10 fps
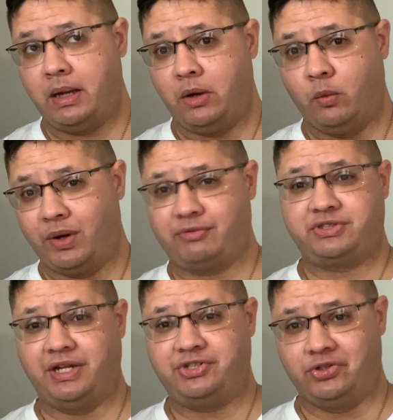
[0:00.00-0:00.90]
whatever
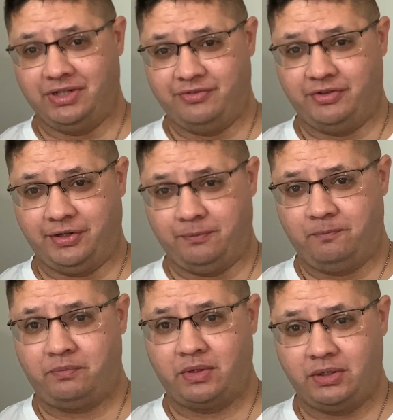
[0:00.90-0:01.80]
state you live in,
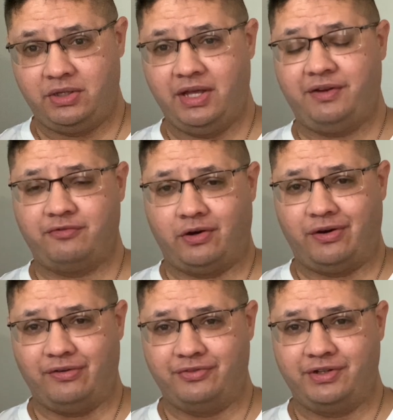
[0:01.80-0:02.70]
get
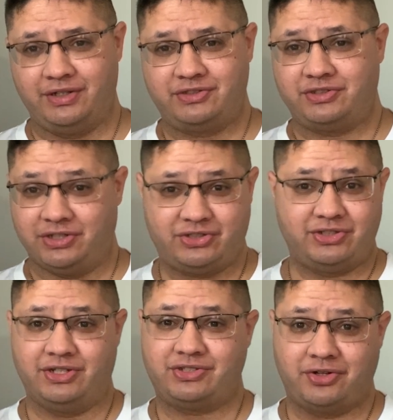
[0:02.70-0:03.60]
involved. It's
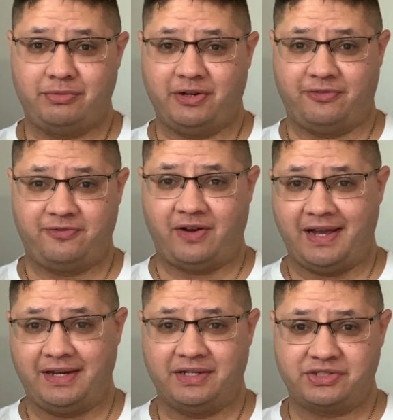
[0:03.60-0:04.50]
going to be a
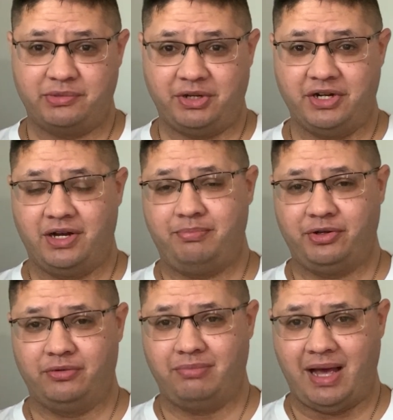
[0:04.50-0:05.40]
fight. It's going to be an
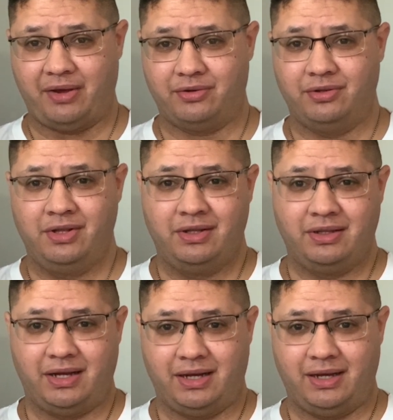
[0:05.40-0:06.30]
uphill battle,
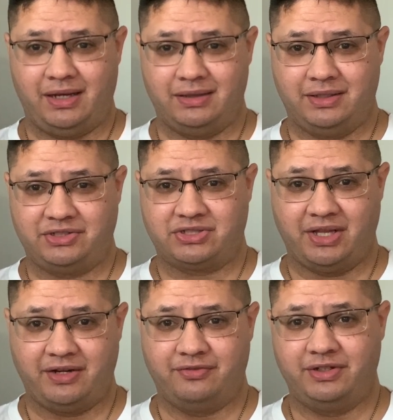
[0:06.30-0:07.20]

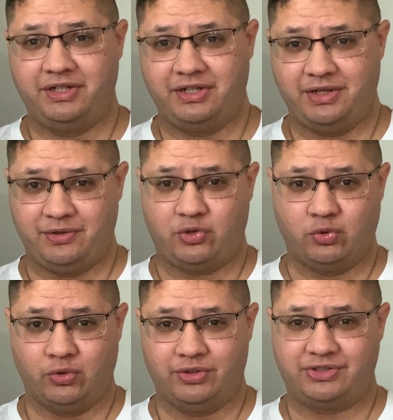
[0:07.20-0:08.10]
legislatively, in the
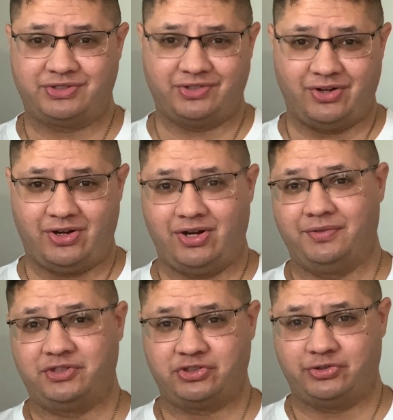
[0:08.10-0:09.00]
courts, on
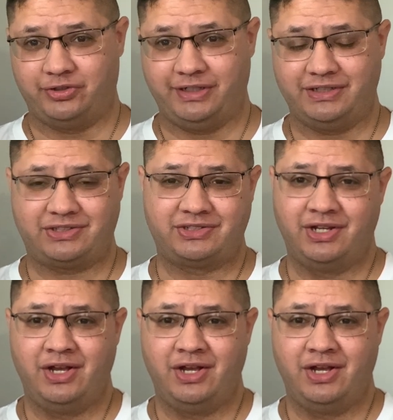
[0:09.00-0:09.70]
the streets,